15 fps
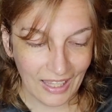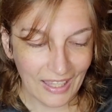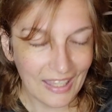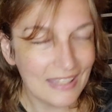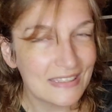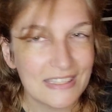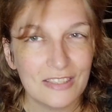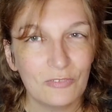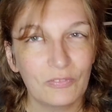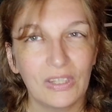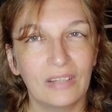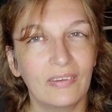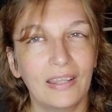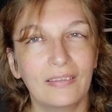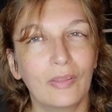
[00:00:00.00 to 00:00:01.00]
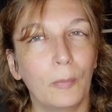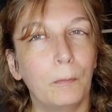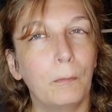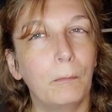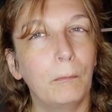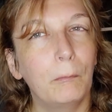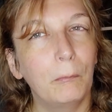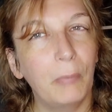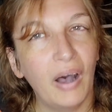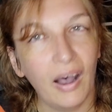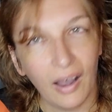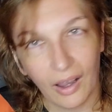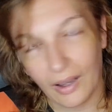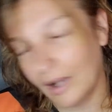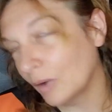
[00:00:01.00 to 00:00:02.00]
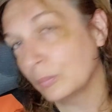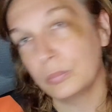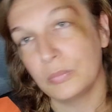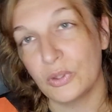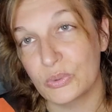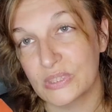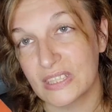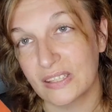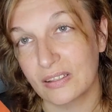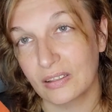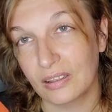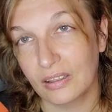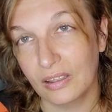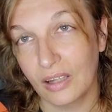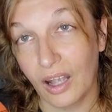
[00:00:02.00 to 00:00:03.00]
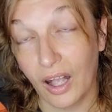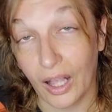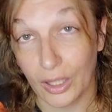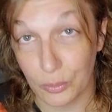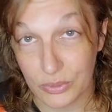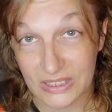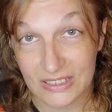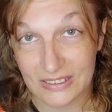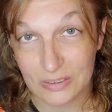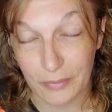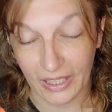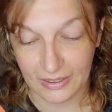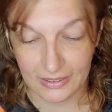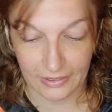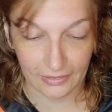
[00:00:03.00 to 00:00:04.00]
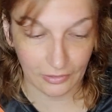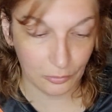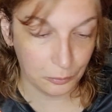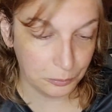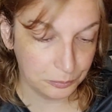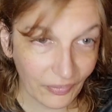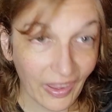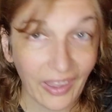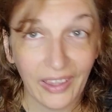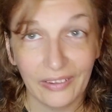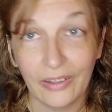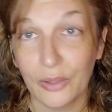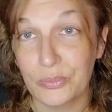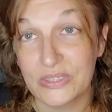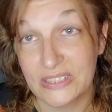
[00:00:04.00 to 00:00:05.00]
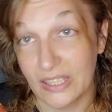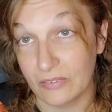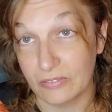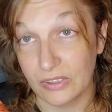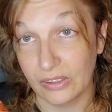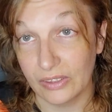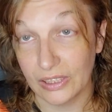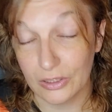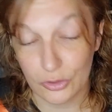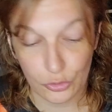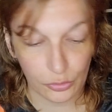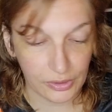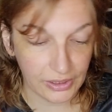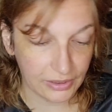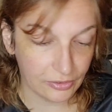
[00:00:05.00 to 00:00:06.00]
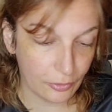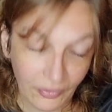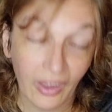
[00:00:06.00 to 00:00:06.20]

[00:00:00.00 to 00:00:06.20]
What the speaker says: it didn't feel like the pop music I was expecting, and I was definitely intrigued.